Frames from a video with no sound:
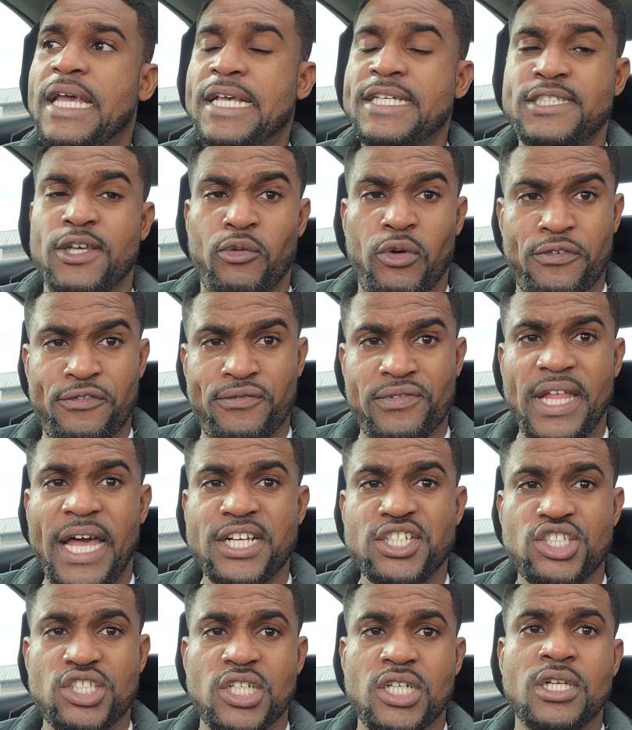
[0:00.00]
is a
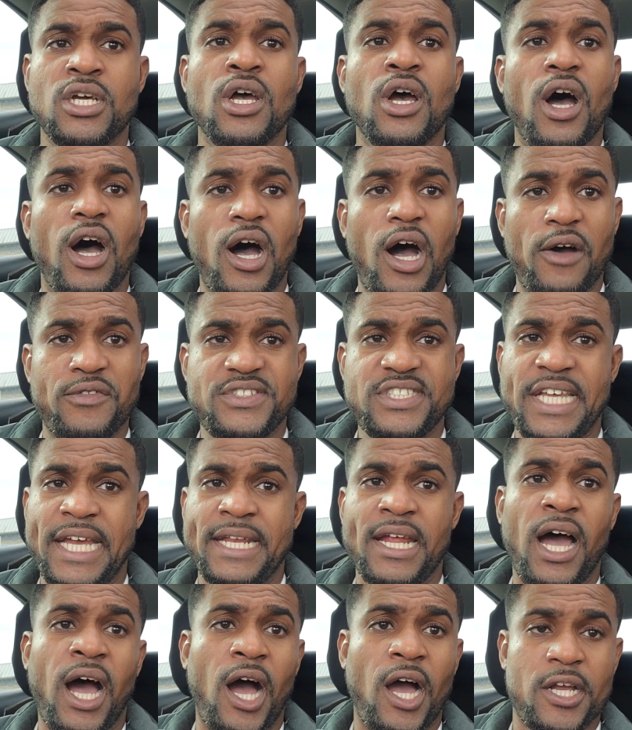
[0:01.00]
reflection of
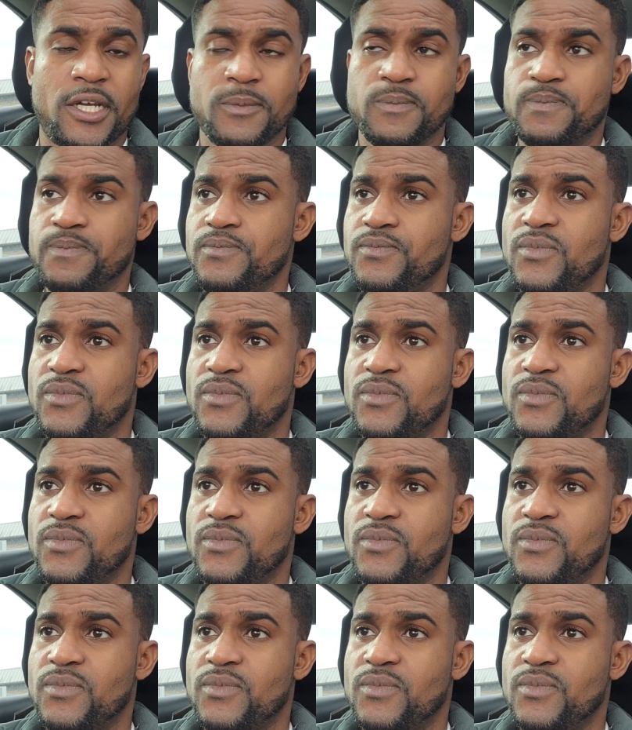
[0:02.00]
Ten Hag.